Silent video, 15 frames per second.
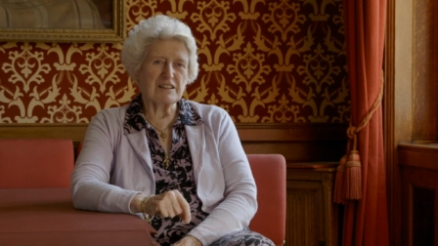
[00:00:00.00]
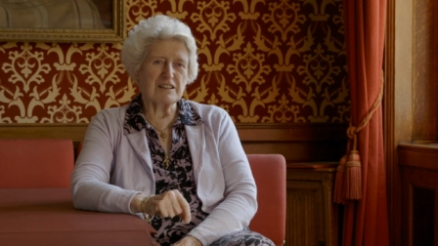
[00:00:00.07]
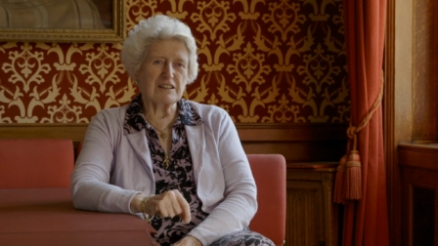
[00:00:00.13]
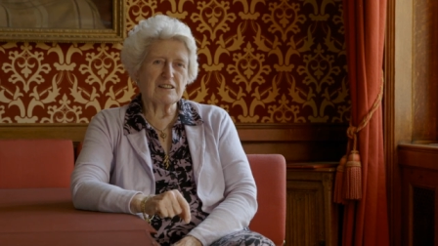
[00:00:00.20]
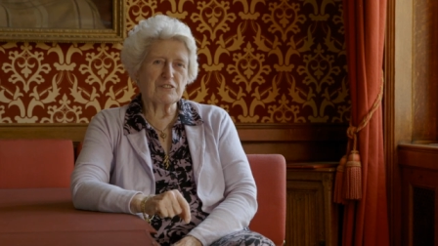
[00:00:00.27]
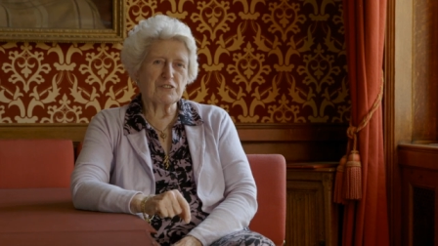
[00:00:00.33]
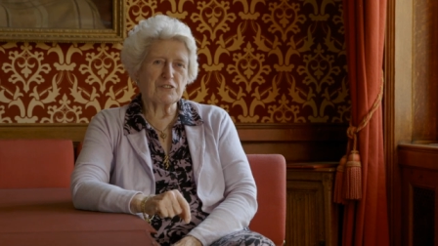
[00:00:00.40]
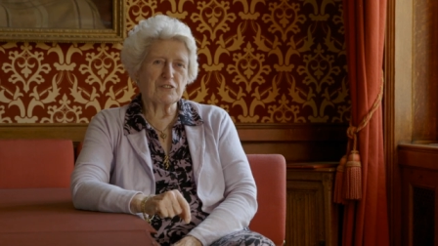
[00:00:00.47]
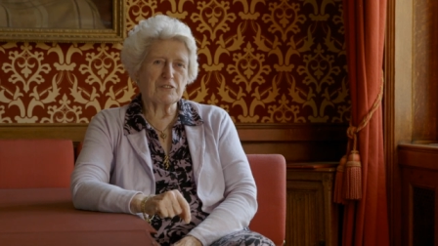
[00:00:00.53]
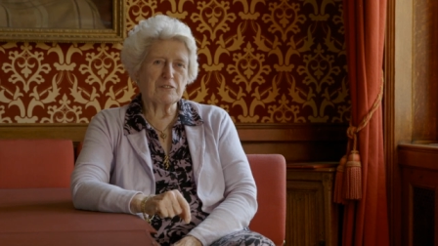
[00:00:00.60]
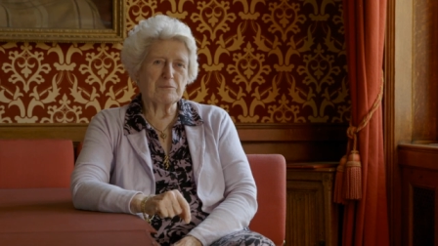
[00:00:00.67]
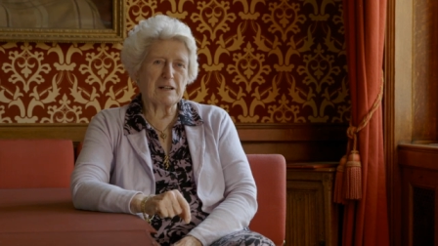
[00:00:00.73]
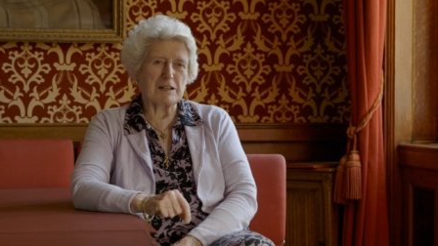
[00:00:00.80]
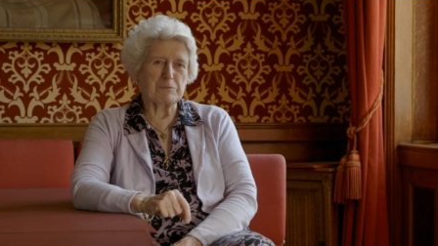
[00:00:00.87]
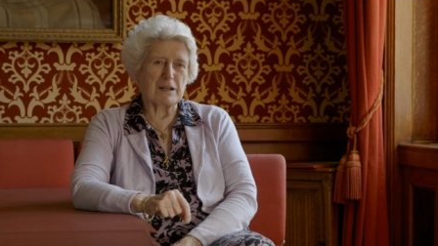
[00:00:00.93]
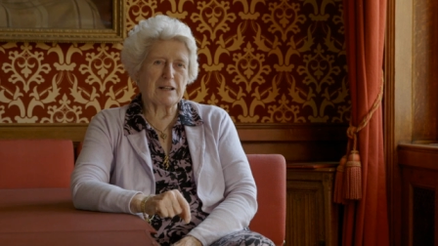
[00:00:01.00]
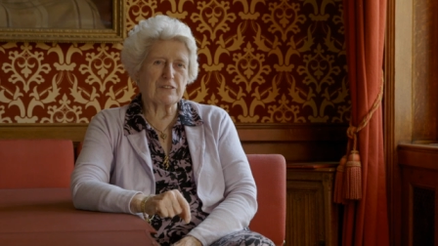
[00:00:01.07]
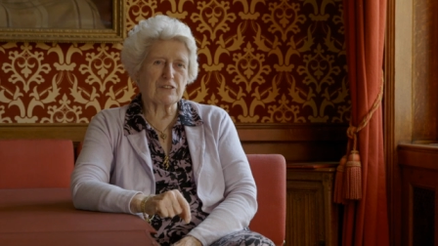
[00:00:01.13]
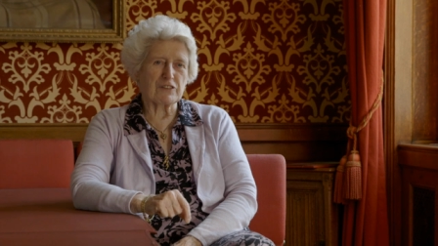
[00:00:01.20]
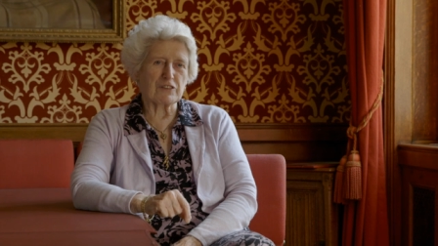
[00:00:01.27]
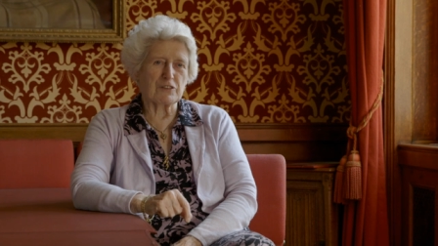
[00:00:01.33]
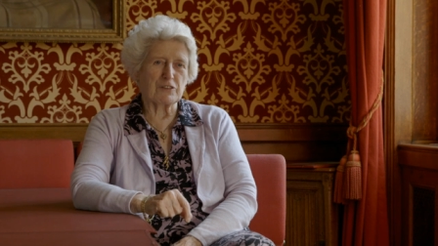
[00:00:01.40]
if my
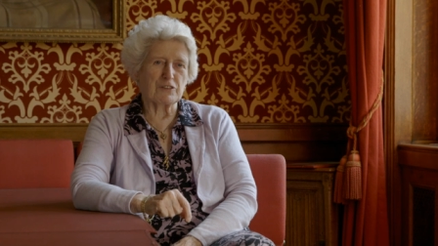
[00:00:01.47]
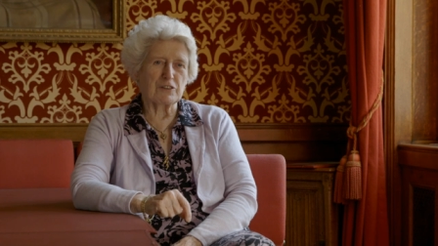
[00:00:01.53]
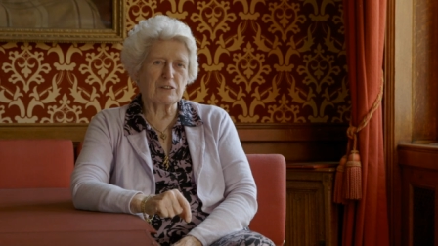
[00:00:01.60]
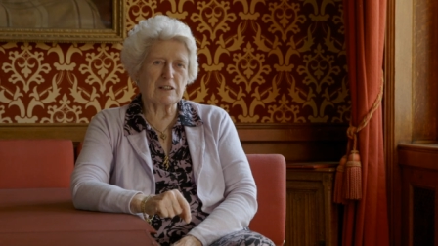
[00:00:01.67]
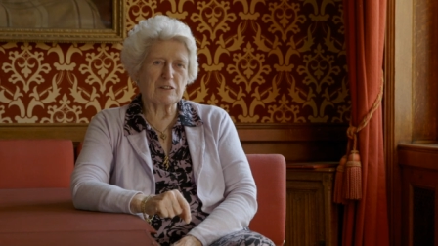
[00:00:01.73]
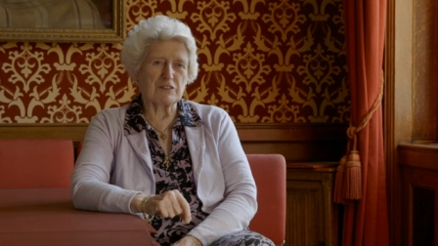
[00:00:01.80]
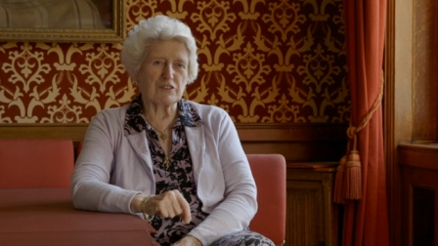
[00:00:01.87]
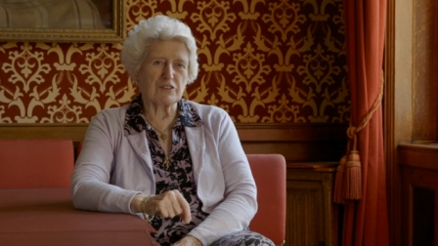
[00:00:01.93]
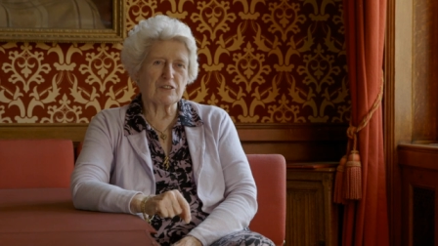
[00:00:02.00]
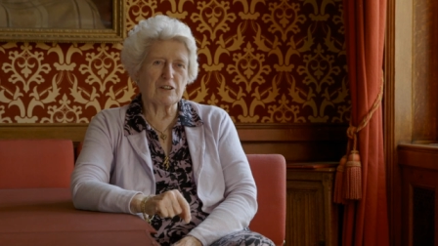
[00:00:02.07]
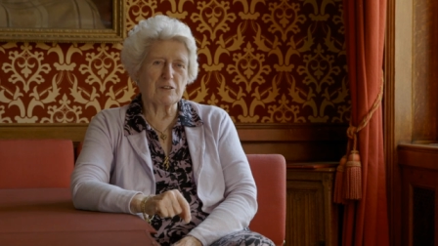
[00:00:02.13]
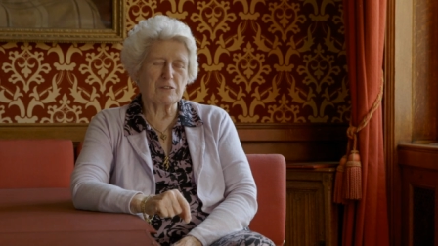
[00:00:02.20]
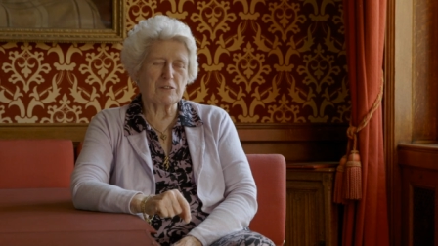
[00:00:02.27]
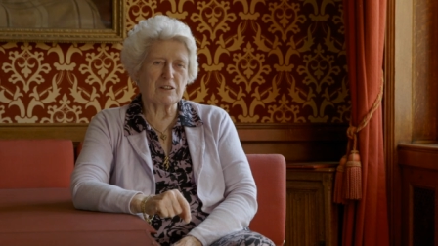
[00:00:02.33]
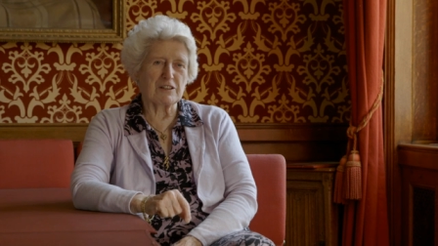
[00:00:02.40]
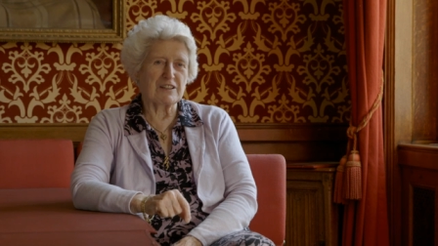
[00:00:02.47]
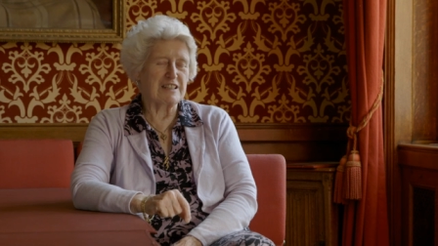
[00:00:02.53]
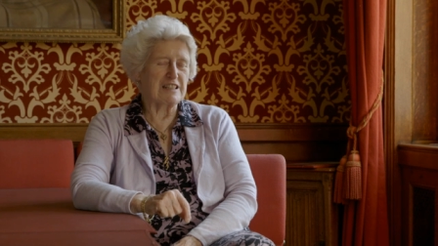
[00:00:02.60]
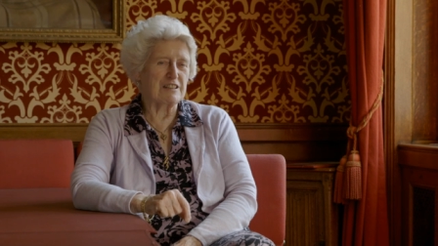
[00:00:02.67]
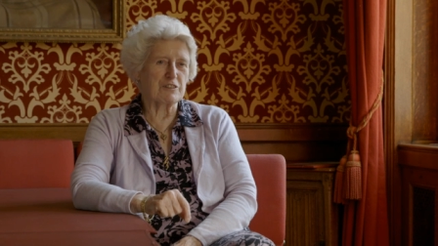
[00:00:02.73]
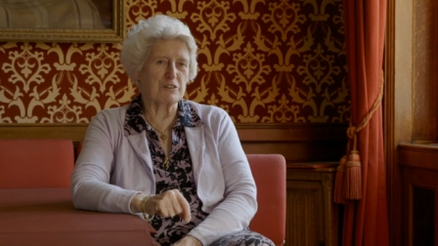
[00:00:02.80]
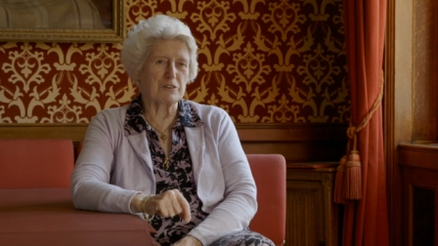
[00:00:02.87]
brothers could do it, so
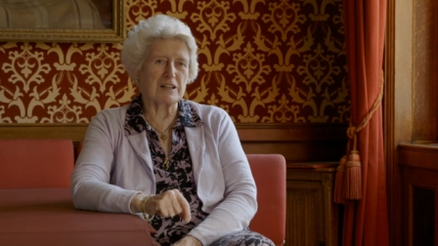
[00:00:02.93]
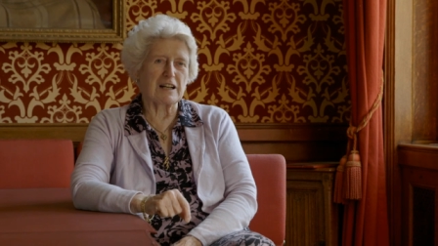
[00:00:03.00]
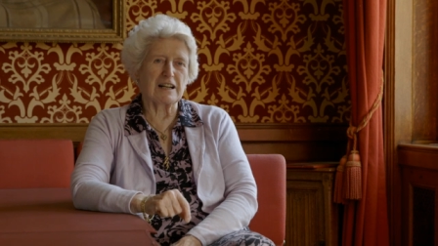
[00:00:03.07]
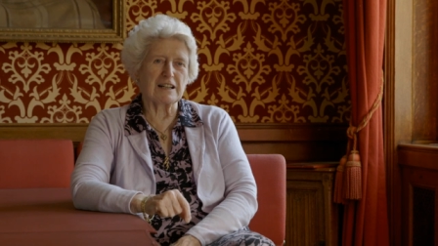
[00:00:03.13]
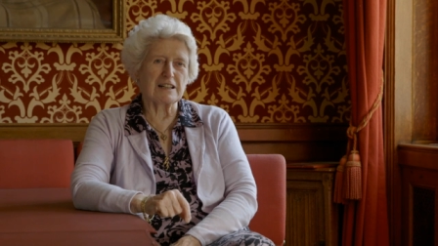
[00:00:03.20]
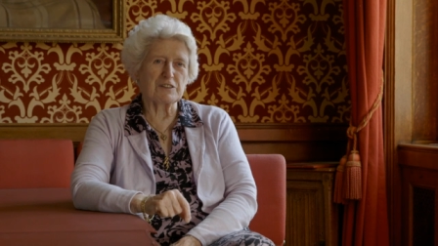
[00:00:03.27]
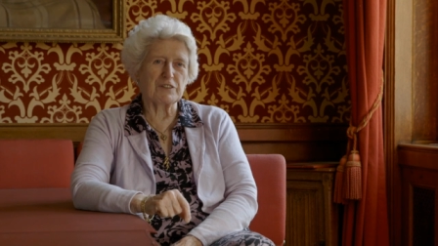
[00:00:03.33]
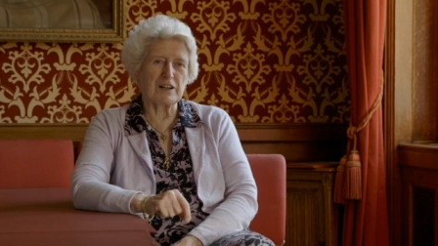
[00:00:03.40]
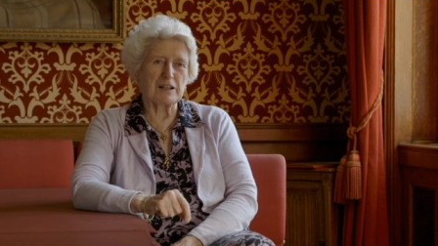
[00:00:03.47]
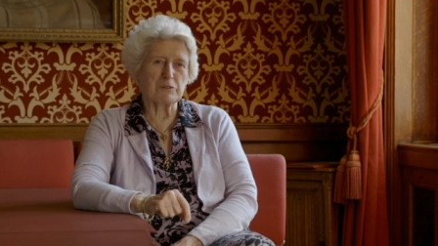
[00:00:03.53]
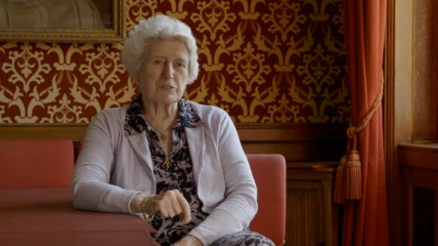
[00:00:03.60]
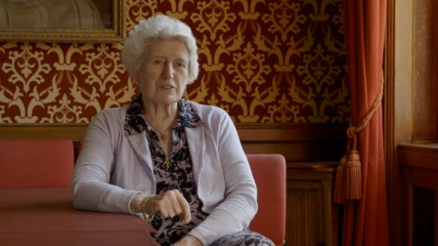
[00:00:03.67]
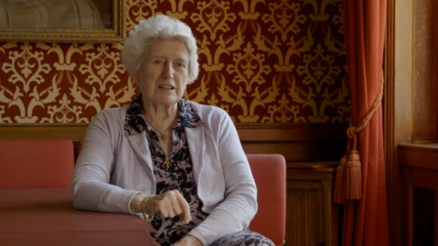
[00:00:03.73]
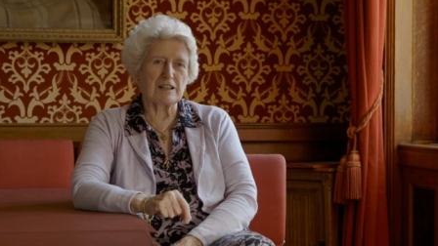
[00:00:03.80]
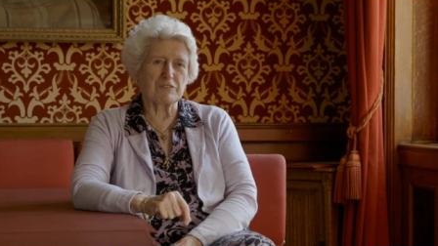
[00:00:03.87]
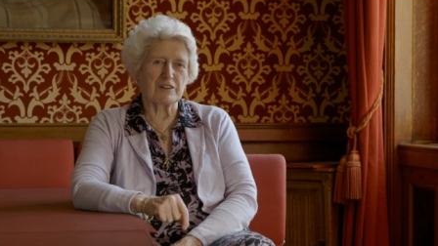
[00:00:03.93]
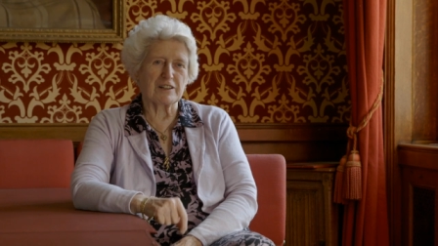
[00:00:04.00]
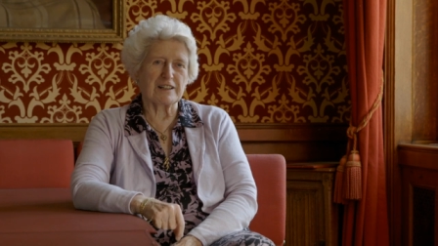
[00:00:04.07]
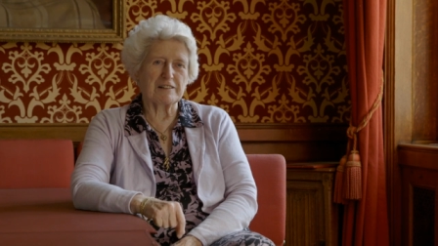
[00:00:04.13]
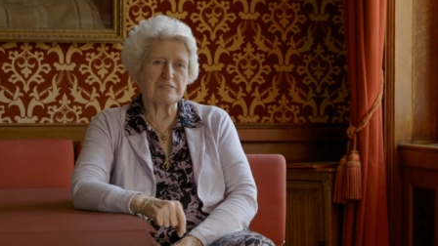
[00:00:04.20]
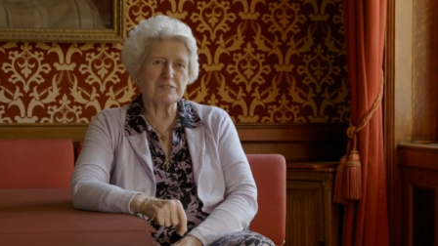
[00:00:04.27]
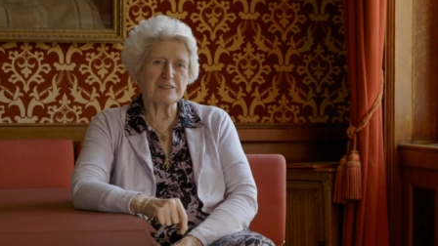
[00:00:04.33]
indeed could I if I was clever
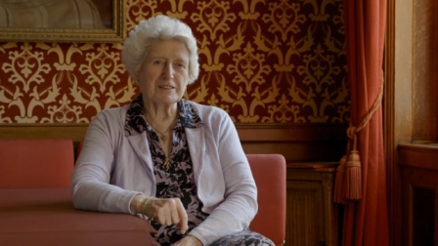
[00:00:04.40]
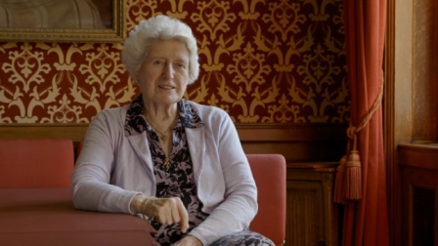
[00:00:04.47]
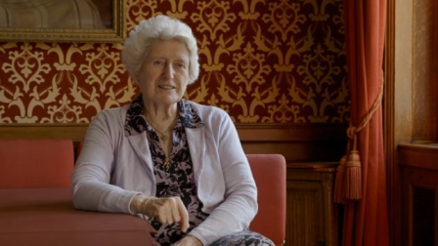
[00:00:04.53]
enough.